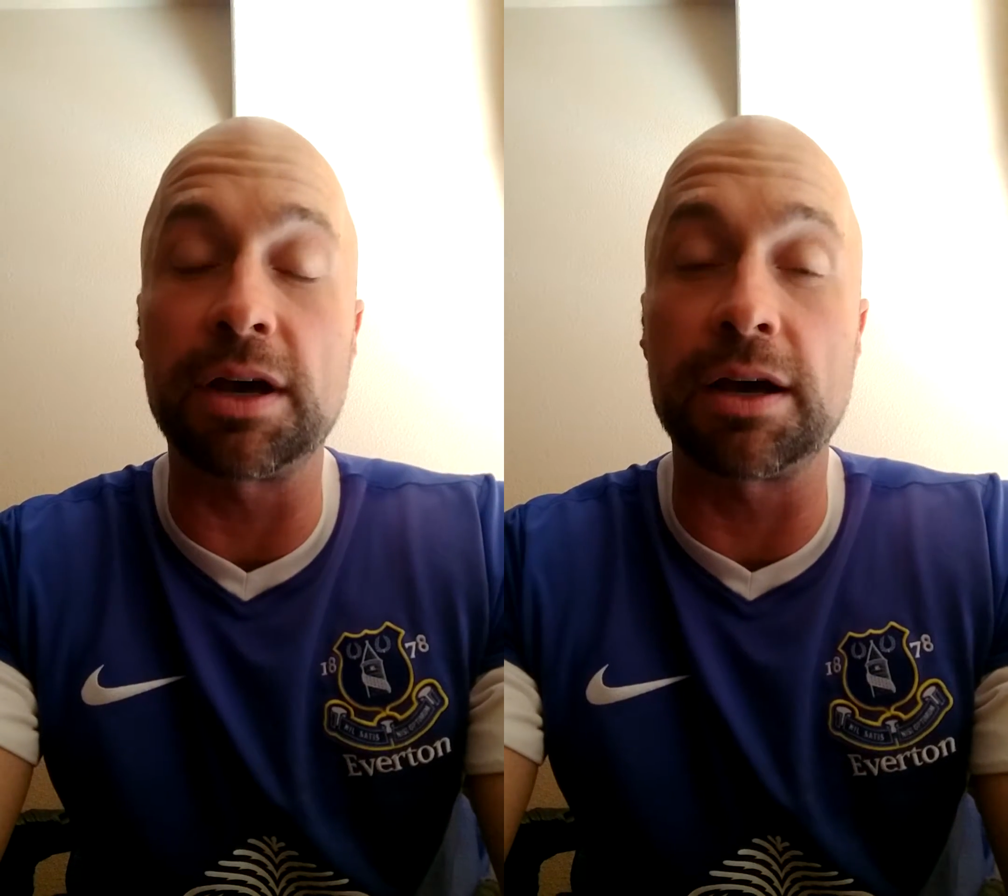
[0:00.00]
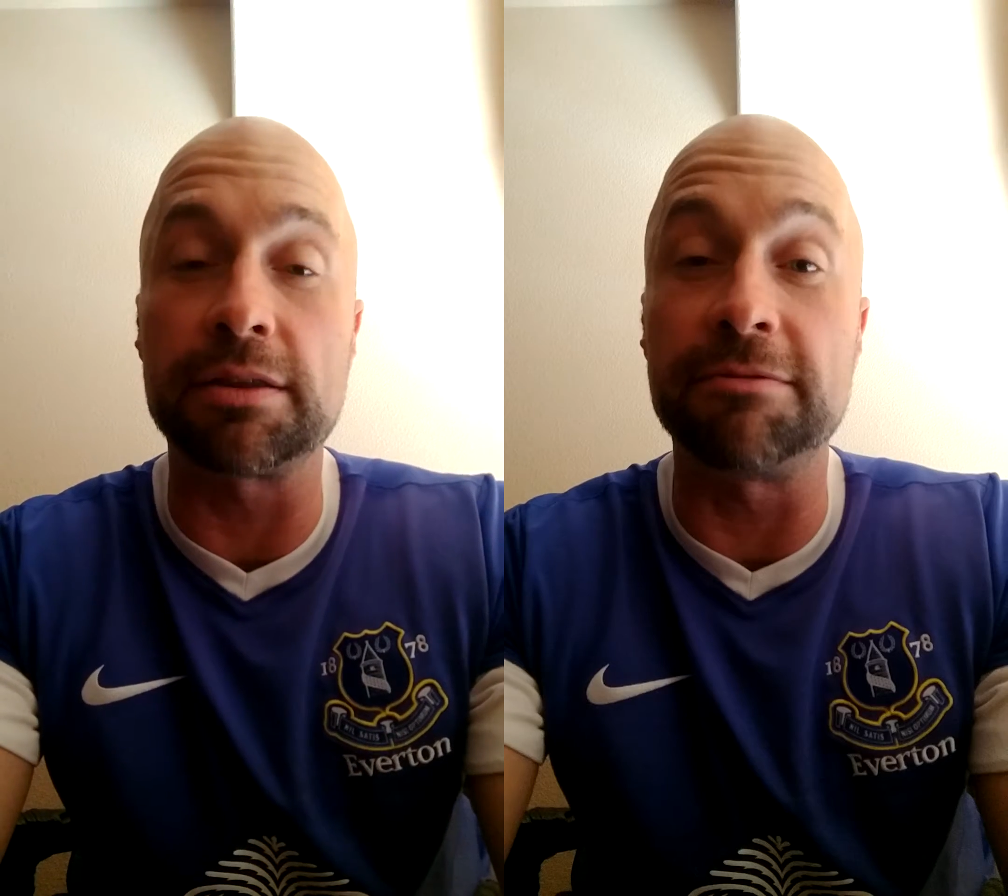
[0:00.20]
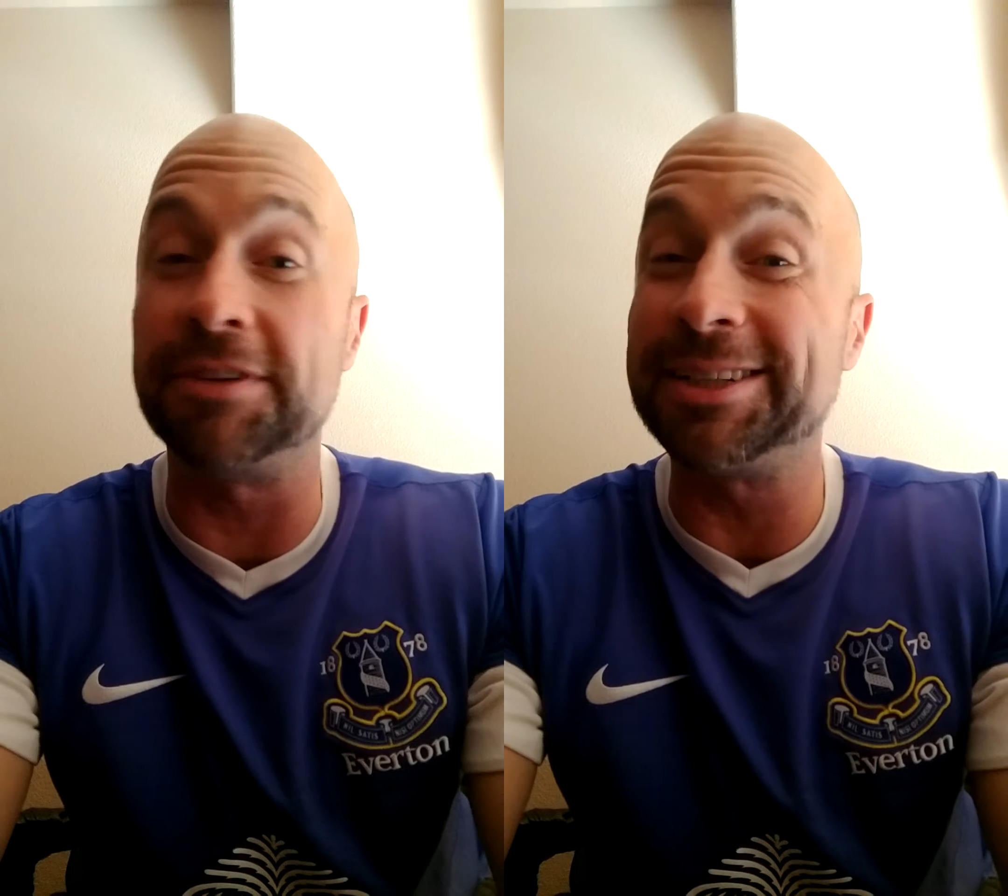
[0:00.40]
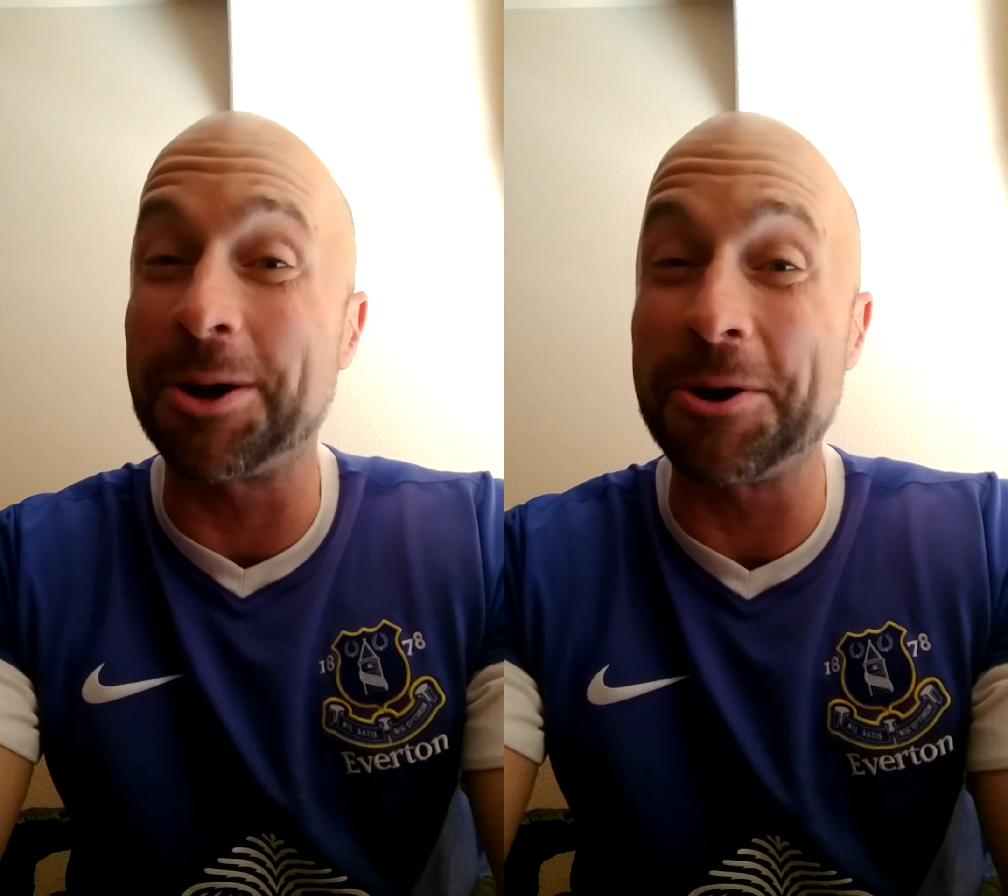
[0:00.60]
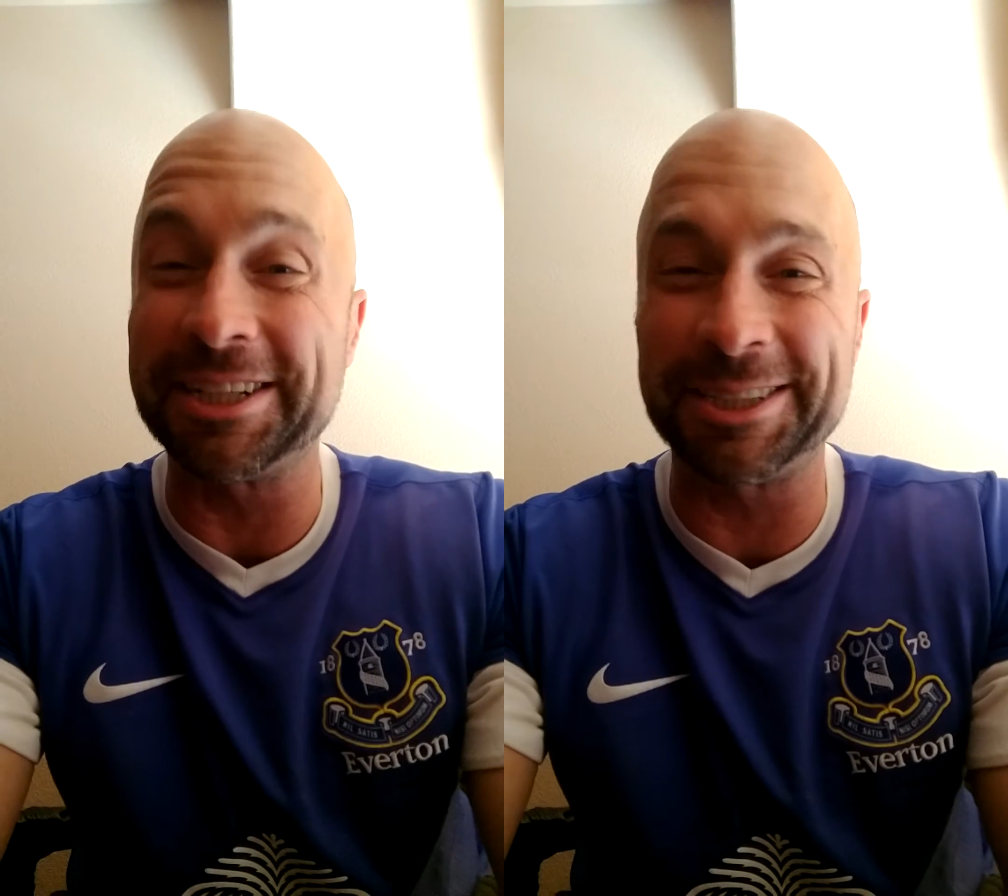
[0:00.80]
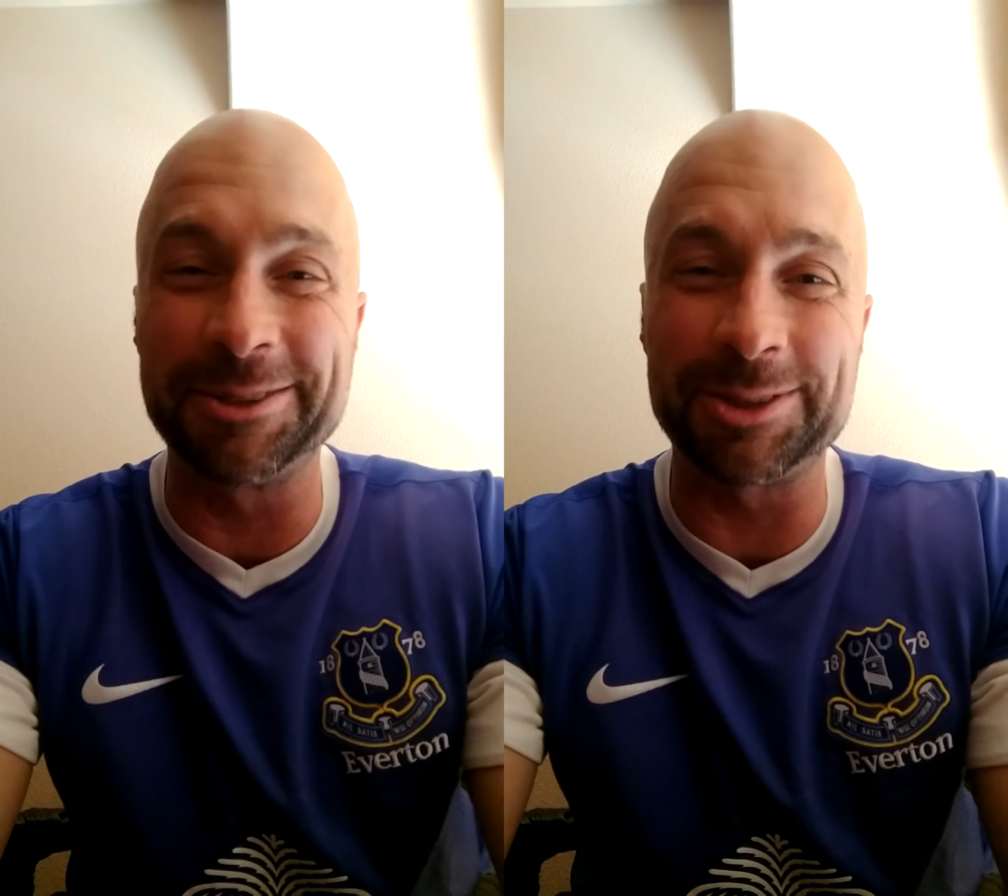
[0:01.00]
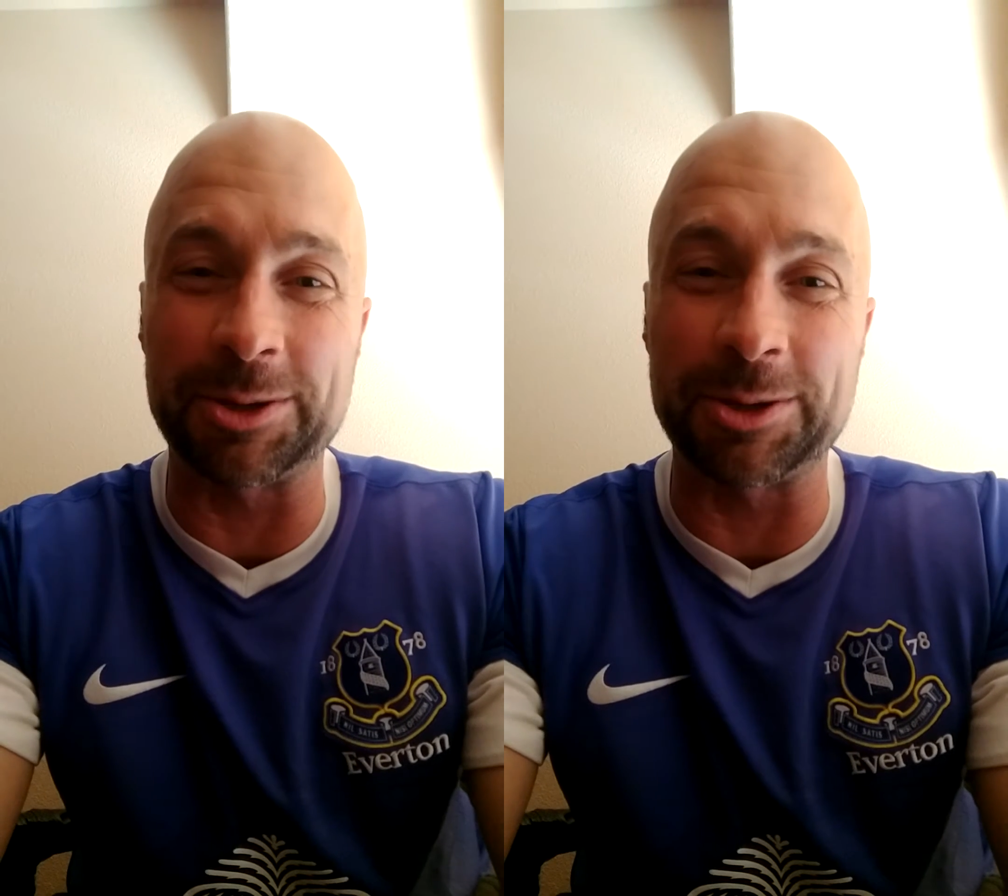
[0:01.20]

the veto issue.